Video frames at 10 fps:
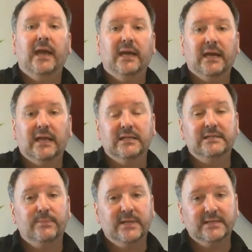needs
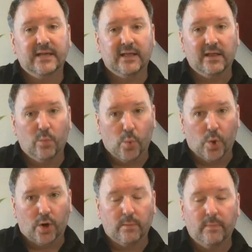to be slightly
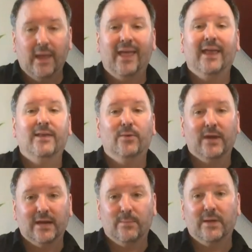warm, and you
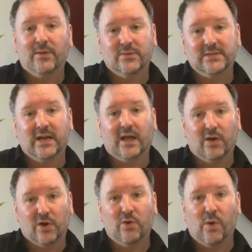need to be using a
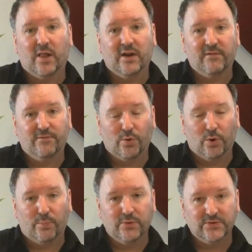good quality
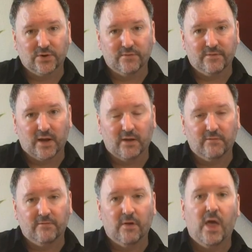floral preservative.
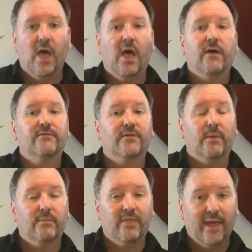
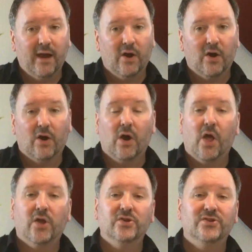From there,
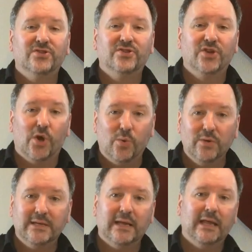
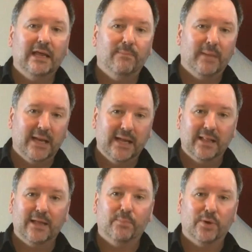don't
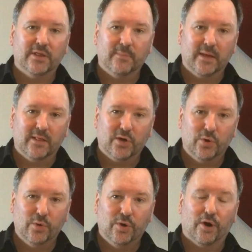immediately put them in the
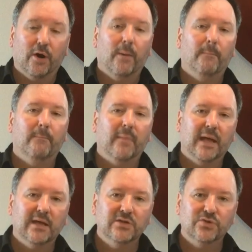cooler.
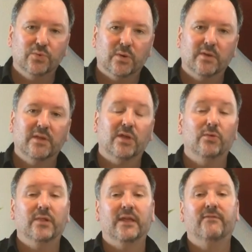Make sure that
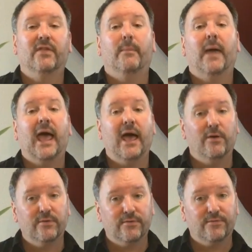you leave them
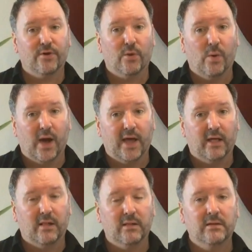out for a
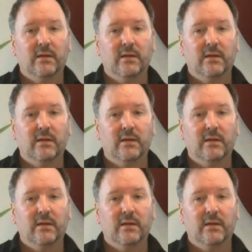while,